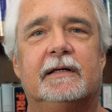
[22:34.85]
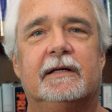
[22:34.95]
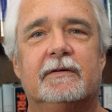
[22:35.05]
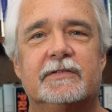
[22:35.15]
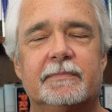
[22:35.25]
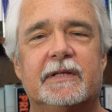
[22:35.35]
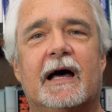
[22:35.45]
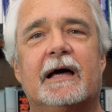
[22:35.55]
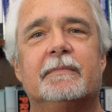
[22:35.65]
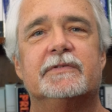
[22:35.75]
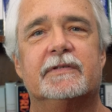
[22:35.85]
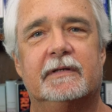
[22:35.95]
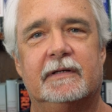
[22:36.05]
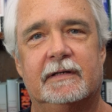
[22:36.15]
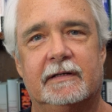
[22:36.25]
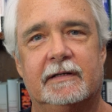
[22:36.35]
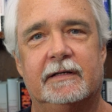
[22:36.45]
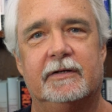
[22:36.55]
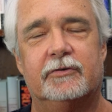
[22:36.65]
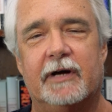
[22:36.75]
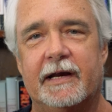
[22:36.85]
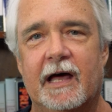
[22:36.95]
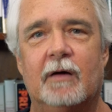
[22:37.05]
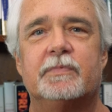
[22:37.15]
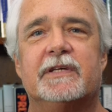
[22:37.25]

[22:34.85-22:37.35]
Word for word: You know, sometimes you try to help